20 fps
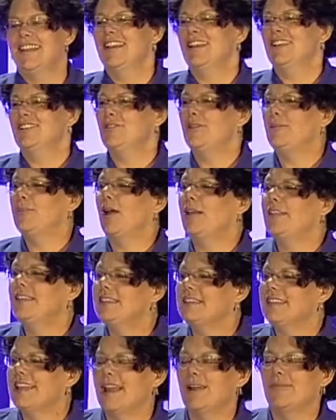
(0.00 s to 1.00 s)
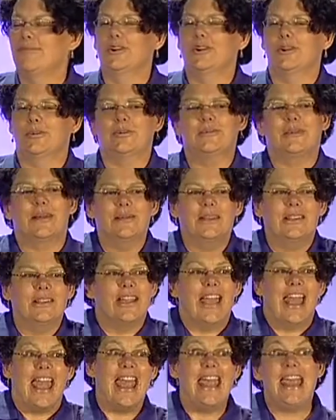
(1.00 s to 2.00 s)
So he brought this camera home, and my mother
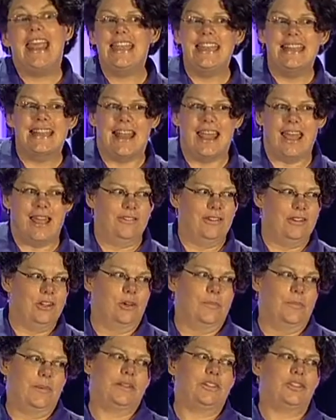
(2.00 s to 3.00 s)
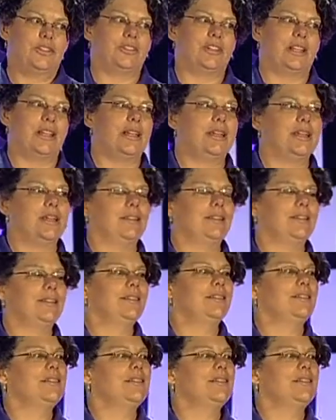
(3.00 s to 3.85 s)
hated having her picture taken.